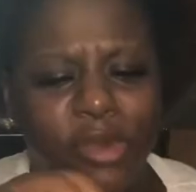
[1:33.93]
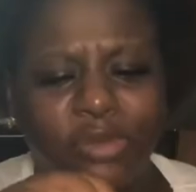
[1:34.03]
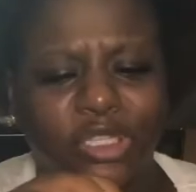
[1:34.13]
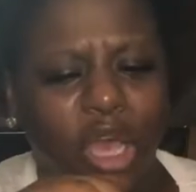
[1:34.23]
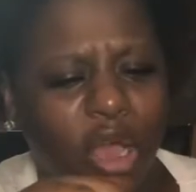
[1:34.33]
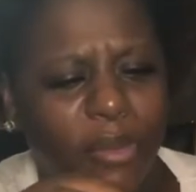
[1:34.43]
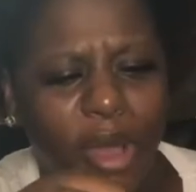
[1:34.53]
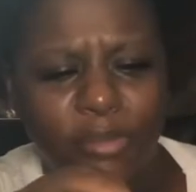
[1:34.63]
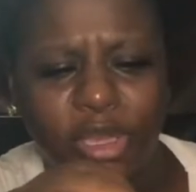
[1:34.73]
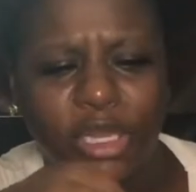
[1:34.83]
People talk
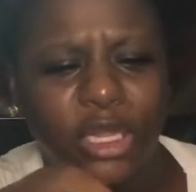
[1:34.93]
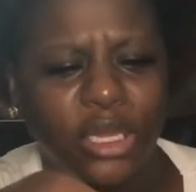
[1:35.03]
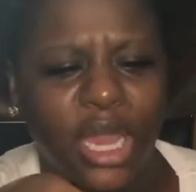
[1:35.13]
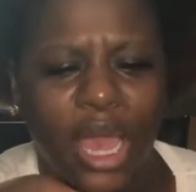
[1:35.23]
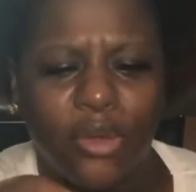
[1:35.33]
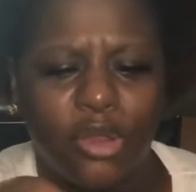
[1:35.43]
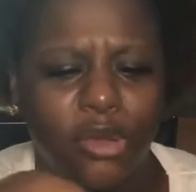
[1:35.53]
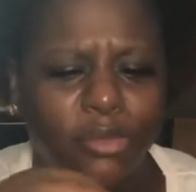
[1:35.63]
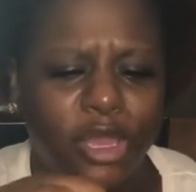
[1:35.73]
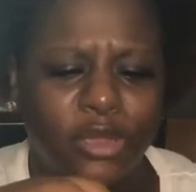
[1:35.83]
about me, look down
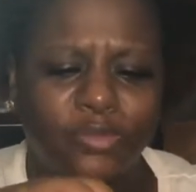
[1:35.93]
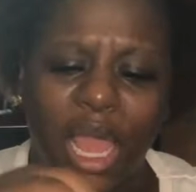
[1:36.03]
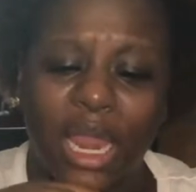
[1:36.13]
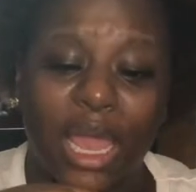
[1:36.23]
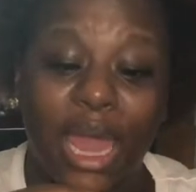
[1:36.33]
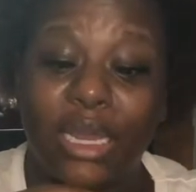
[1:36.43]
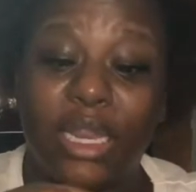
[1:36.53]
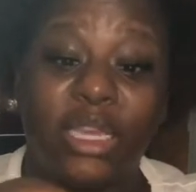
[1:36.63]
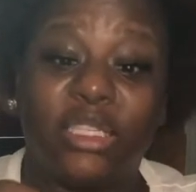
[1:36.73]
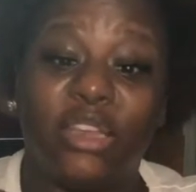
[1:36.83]
on me, act like I done
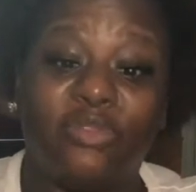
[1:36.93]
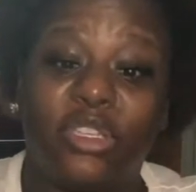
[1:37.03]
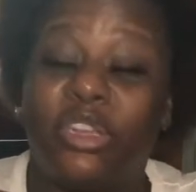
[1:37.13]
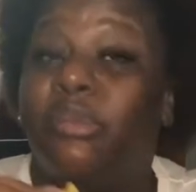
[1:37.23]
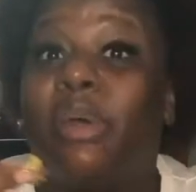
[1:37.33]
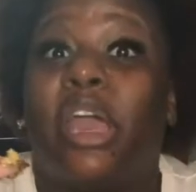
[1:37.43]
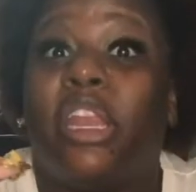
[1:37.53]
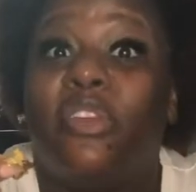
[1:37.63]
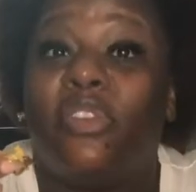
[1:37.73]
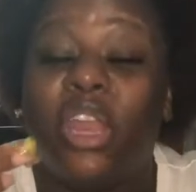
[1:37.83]
did stuff to them I
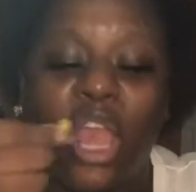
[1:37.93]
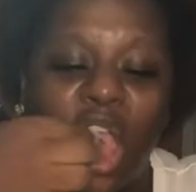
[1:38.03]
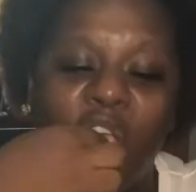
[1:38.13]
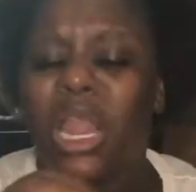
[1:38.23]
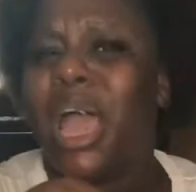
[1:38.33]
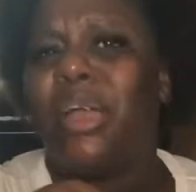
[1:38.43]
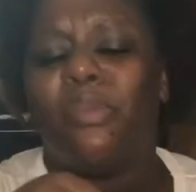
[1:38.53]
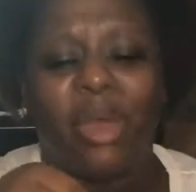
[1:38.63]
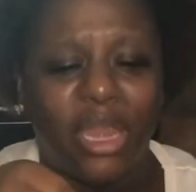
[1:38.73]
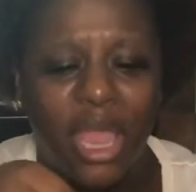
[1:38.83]
ain't even did. Lie
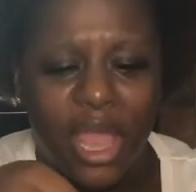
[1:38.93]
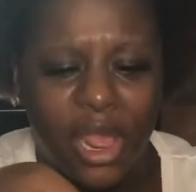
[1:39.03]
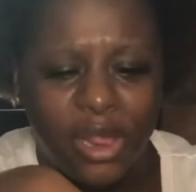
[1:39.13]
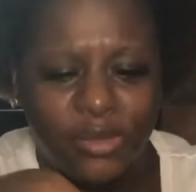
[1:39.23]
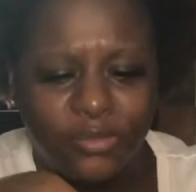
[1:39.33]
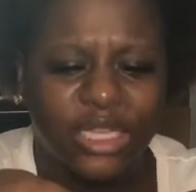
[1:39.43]
on my name.